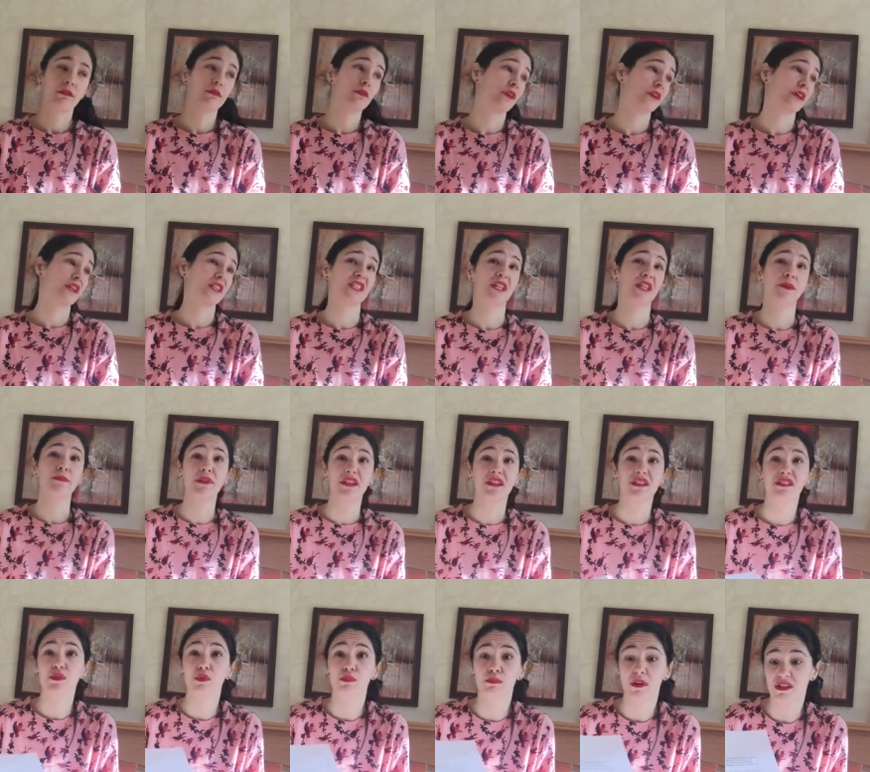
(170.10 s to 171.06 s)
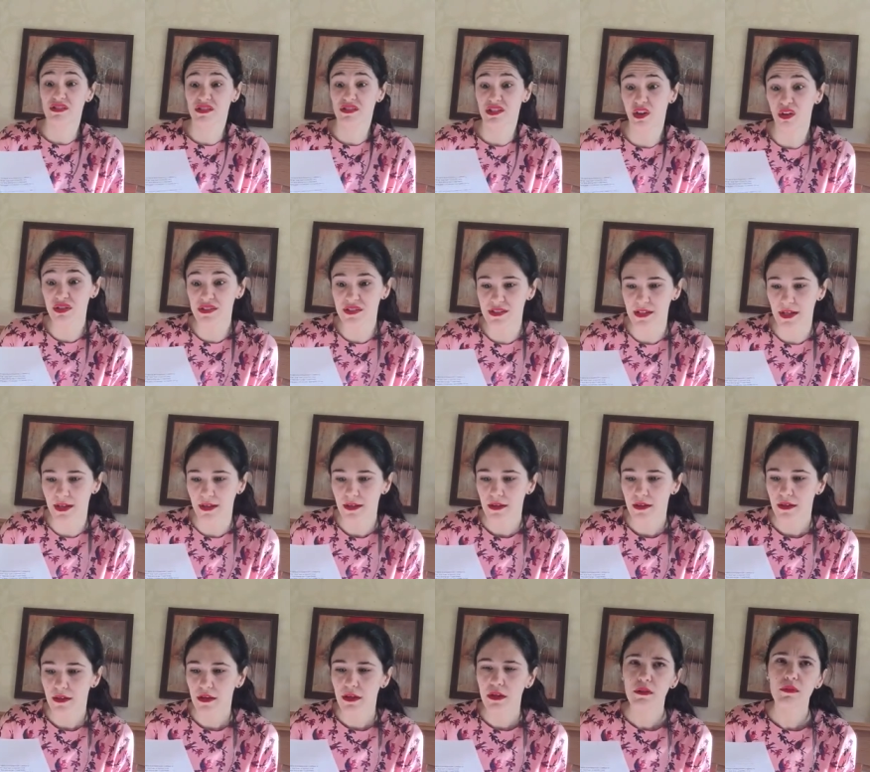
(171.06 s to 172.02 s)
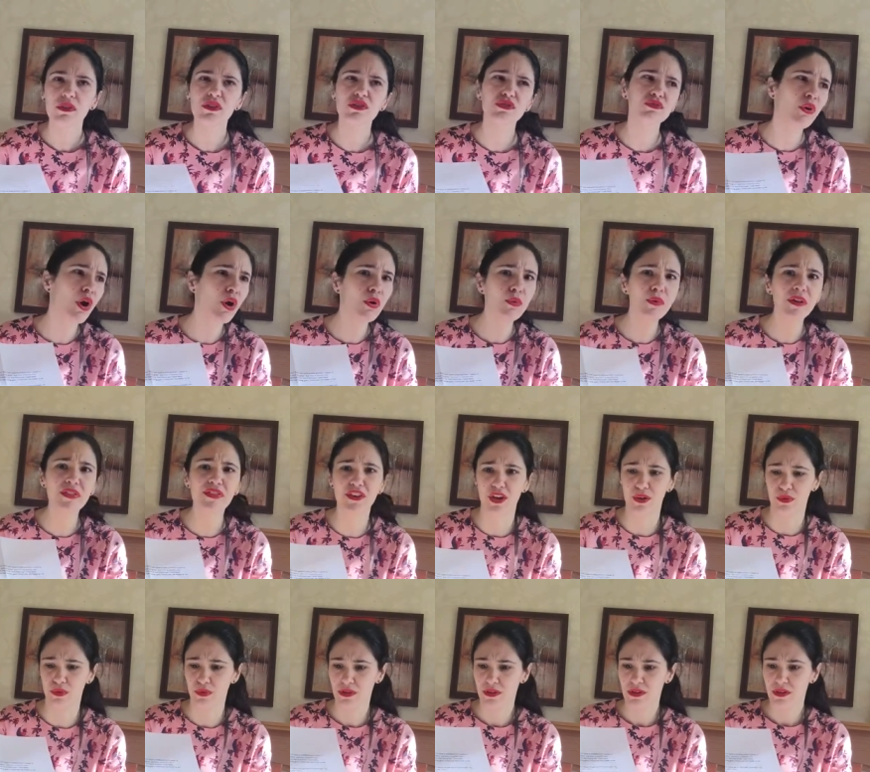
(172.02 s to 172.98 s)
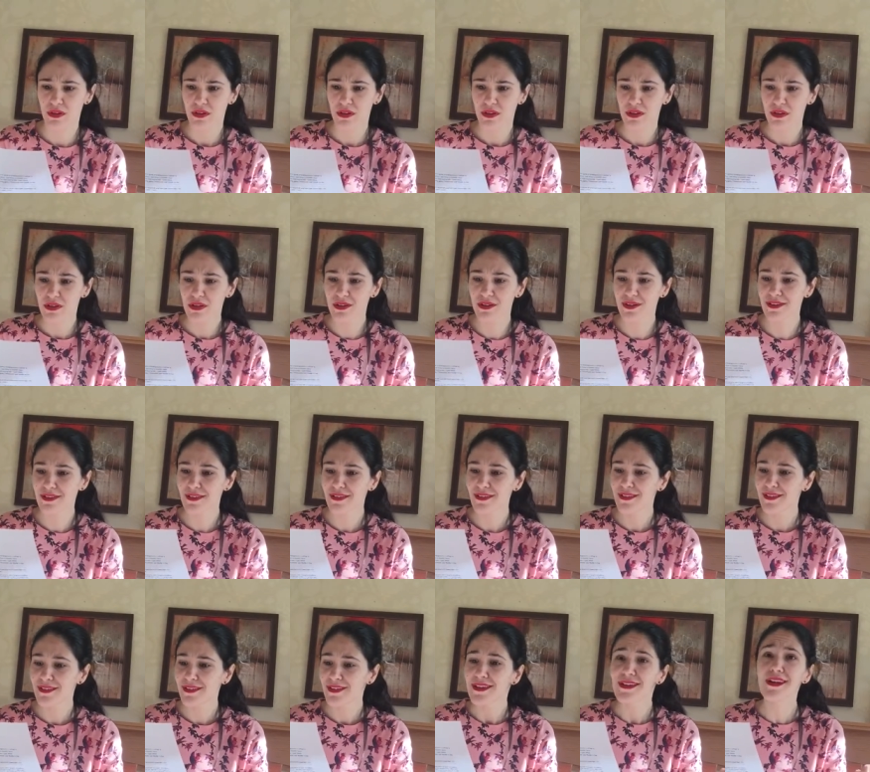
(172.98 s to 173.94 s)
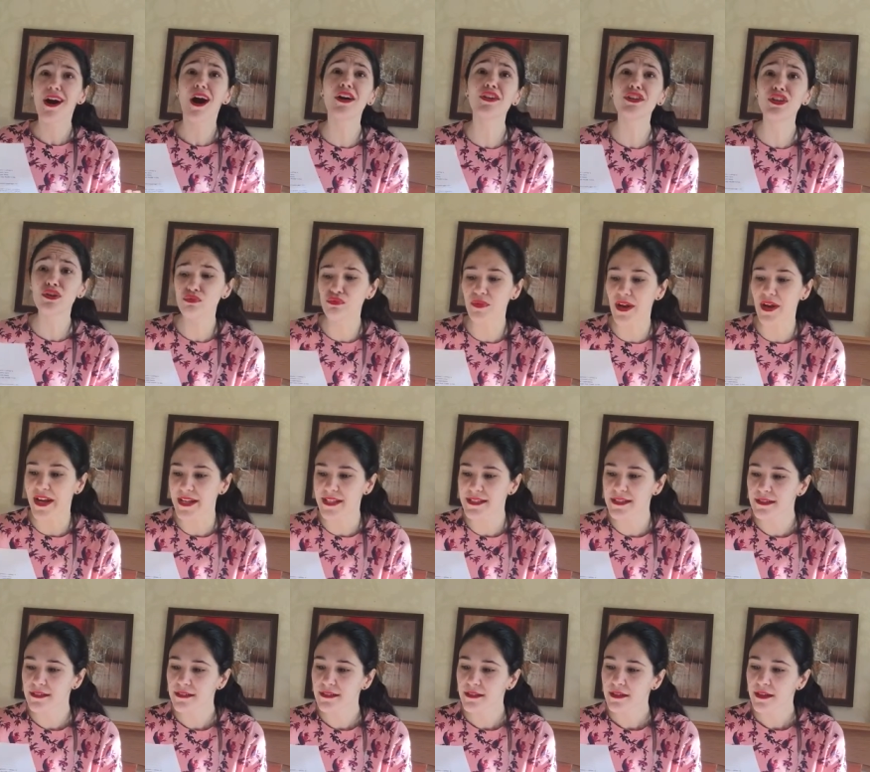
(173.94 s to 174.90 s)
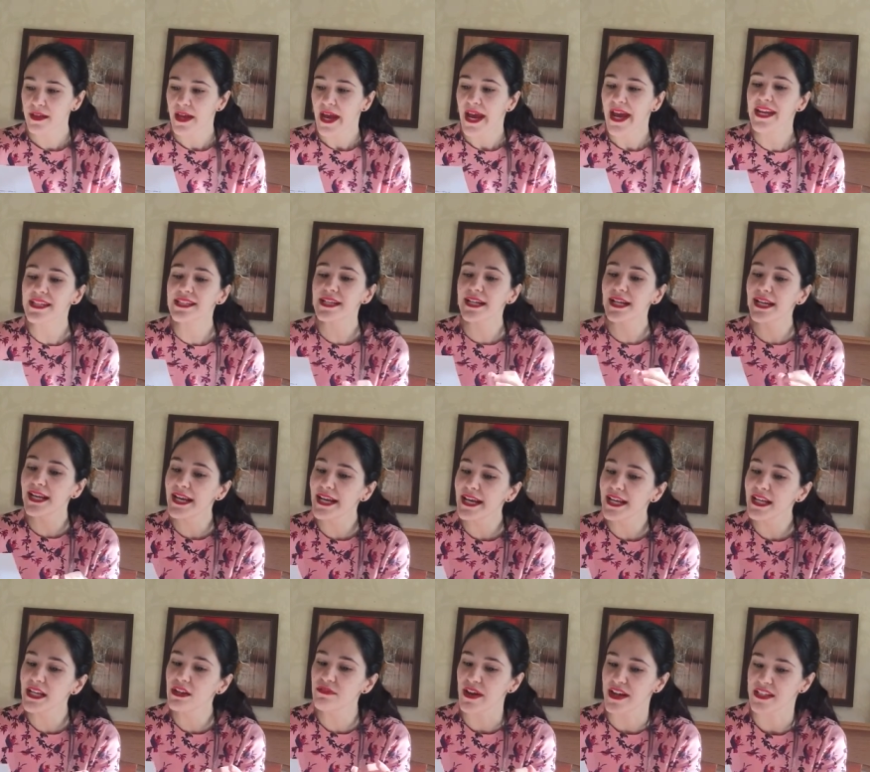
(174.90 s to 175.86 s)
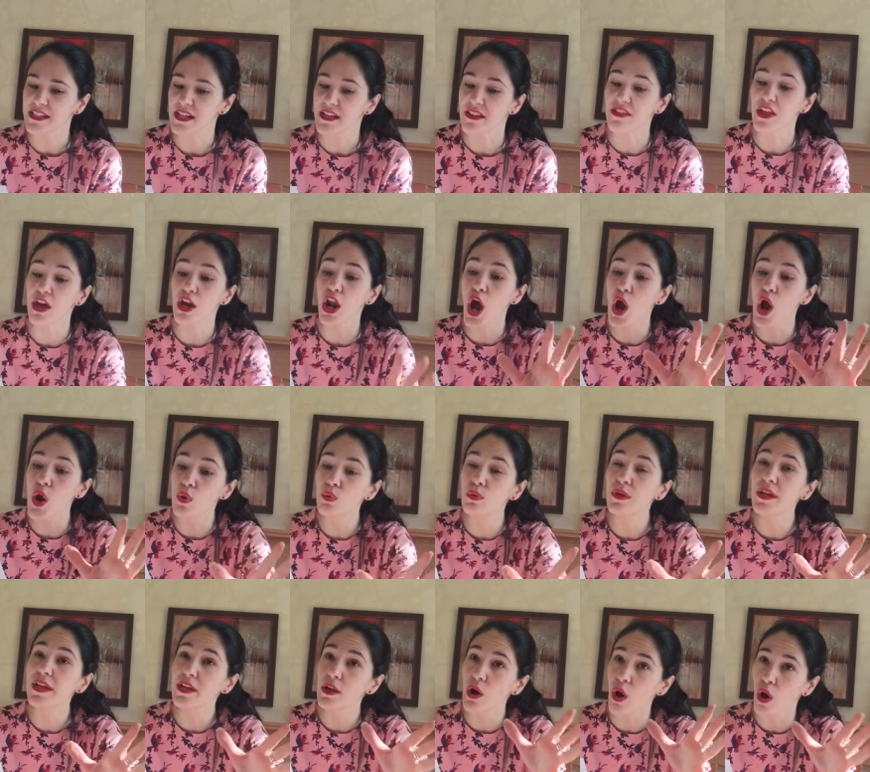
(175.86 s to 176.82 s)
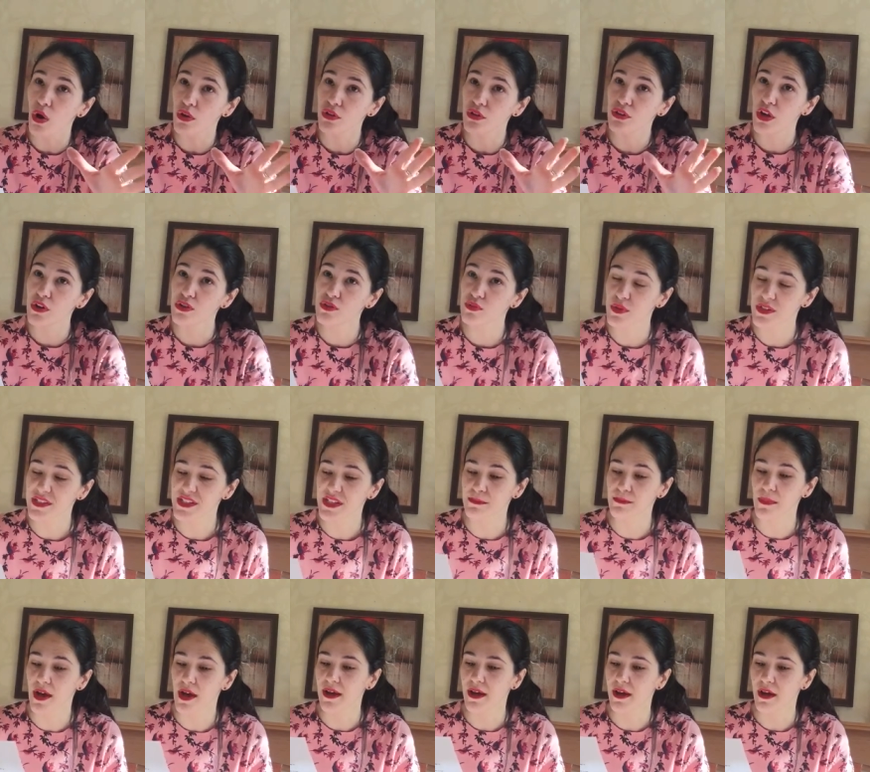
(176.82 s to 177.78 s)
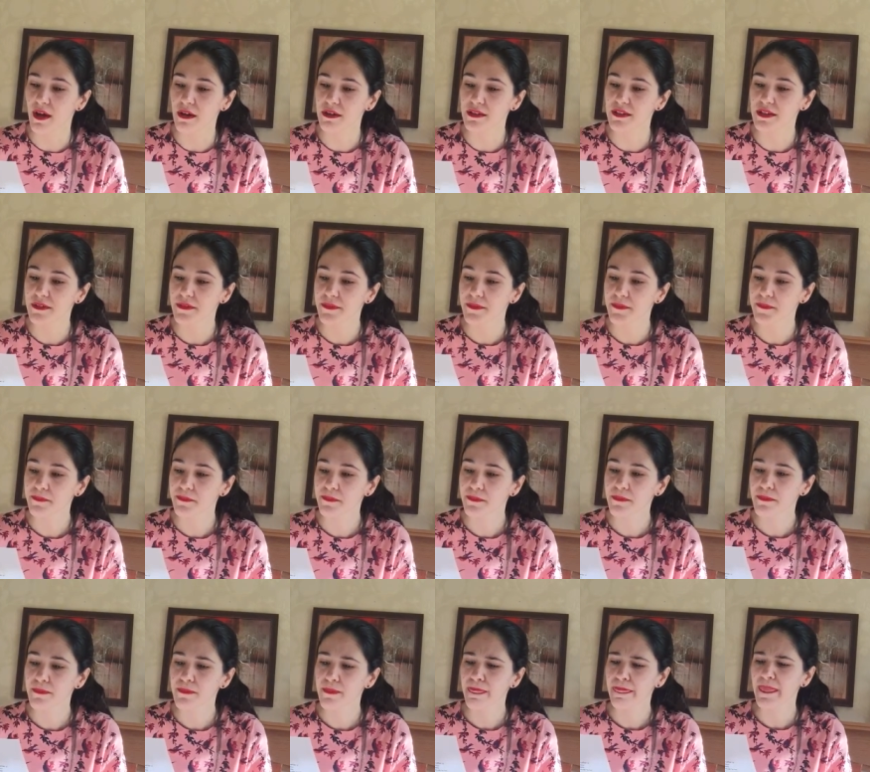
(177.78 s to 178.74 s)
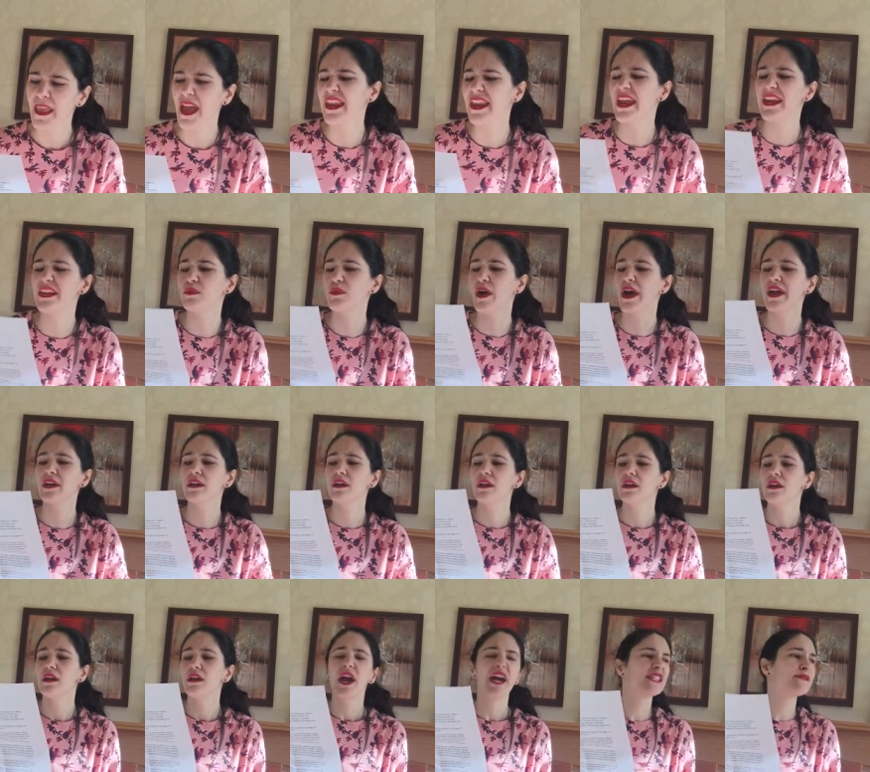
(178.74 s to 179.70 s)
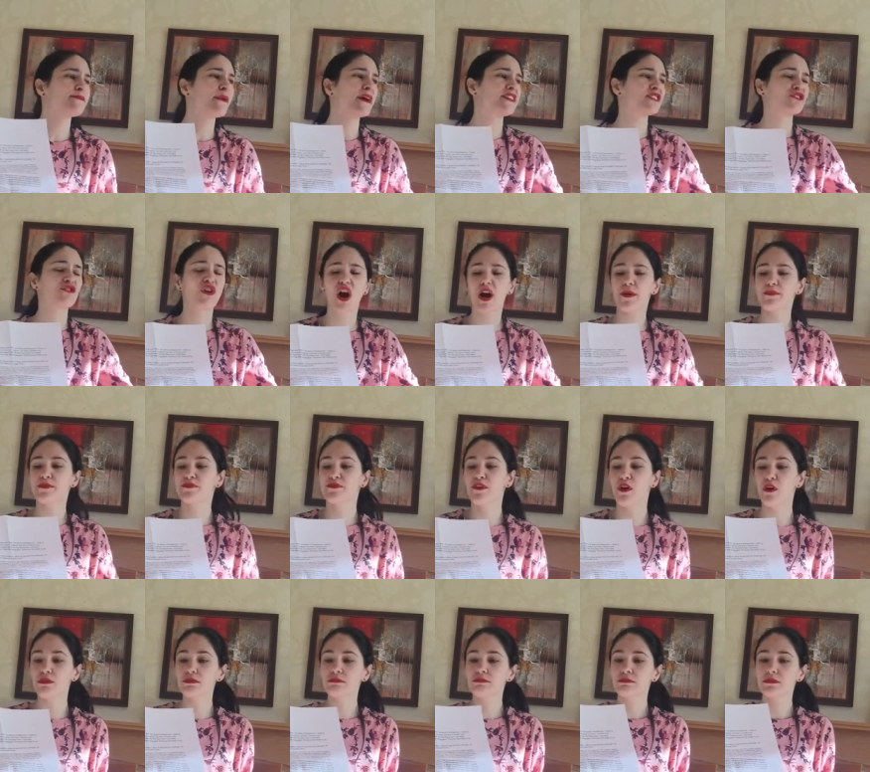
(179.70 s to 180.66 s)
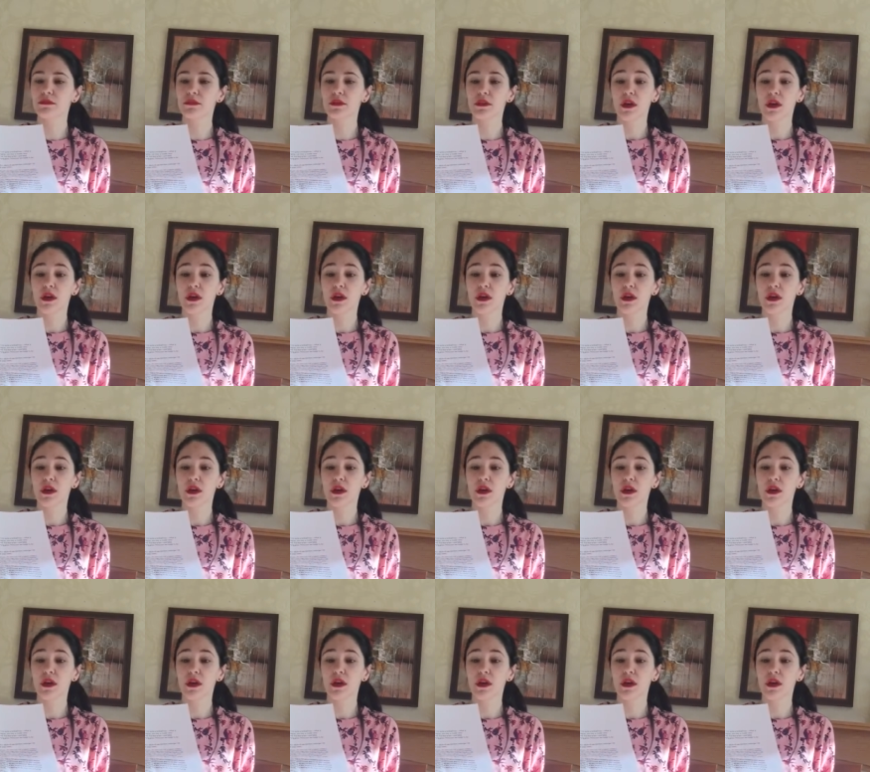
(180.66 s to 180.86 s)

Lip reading: Well, Gediminas almost lost it. What's wrong with you? Can't you read? It's clearly written that only God knows what's in my heart. And anyway, it's my scribe's fault.